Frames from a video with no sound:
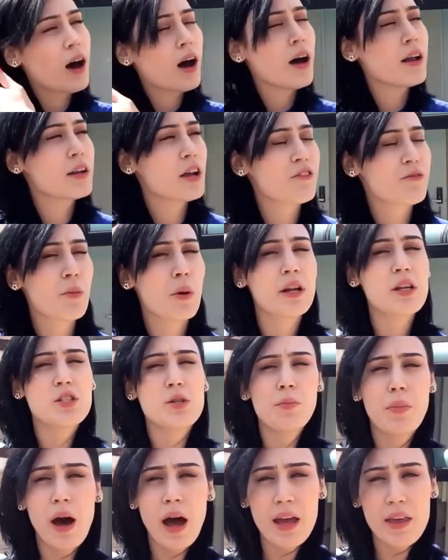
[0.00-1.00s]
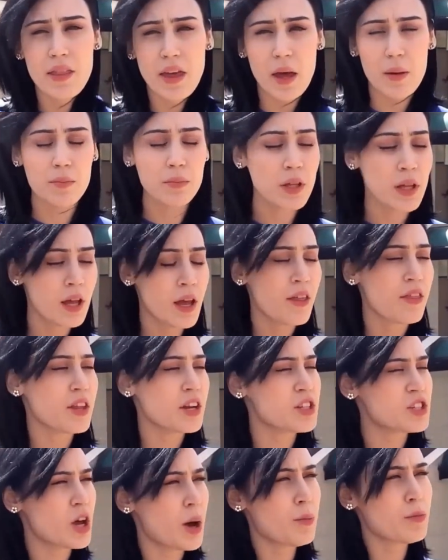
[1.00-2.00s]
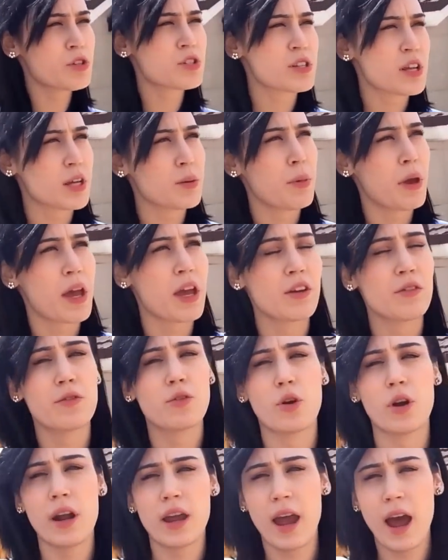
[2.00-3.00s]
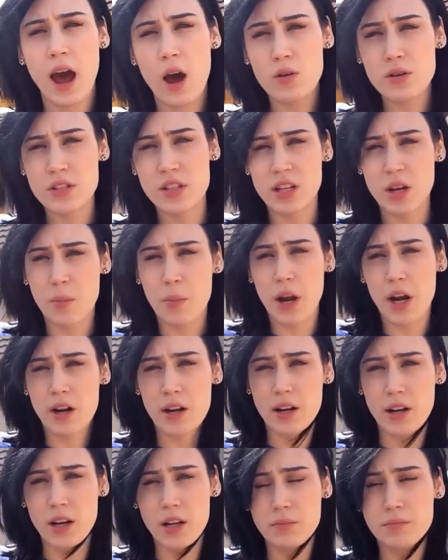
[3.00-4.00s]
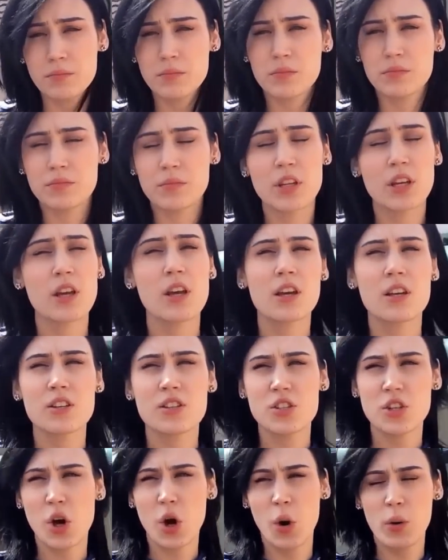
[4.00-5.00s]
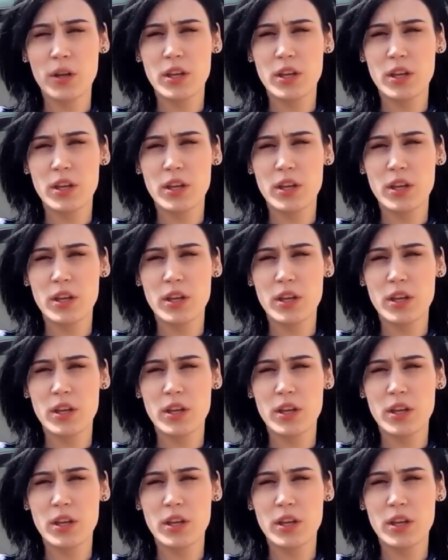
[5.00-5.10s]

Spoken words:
enough money to buy them that it's almost like paying for a house in America. So